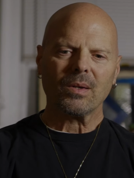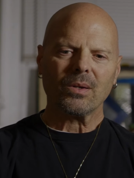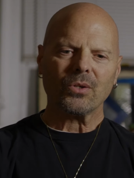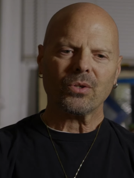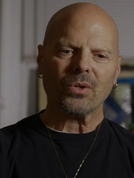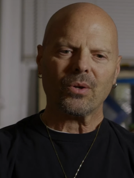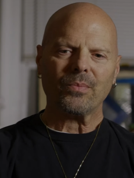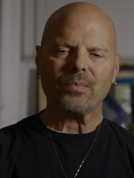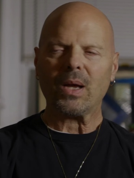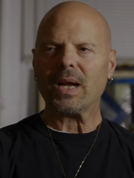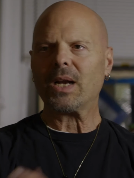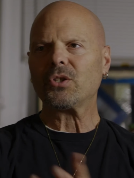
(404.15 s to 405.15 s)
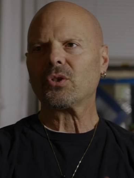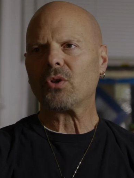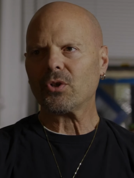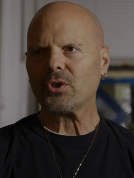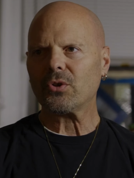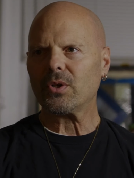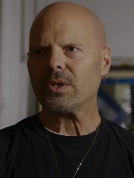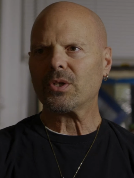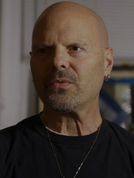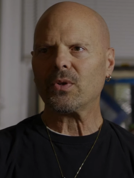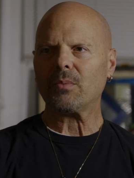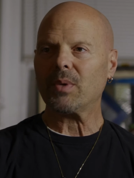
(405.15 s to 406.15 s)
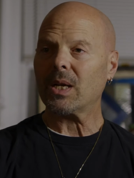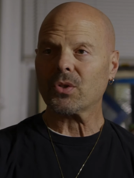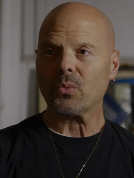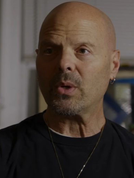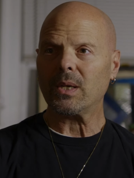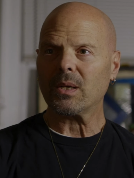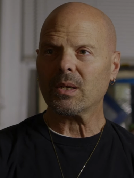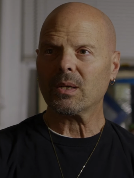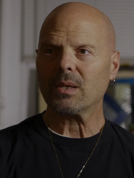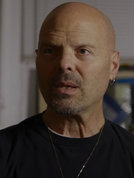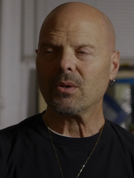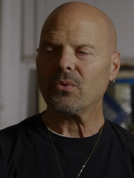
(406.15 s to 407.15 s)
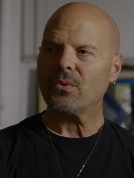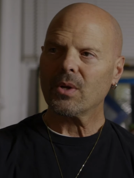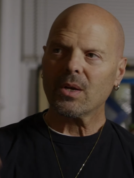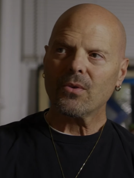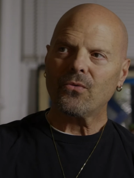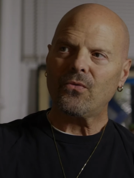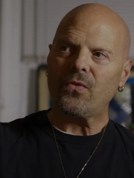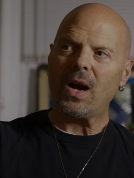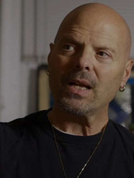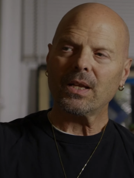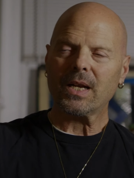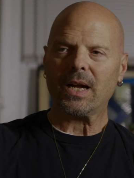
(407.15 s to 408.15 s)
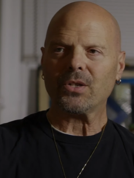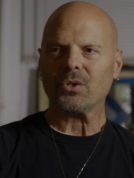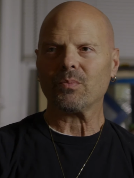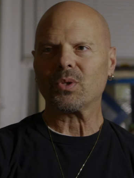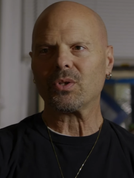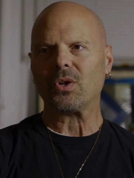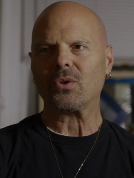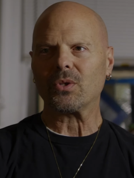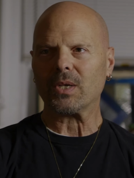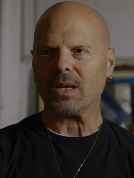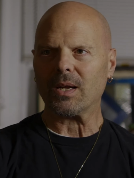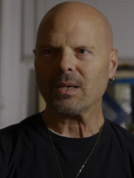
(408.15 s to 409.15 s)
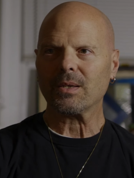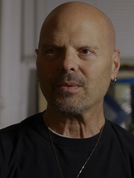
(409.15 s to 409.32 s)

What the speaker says: So I got to start shooting this film next week. Finally got some snow today.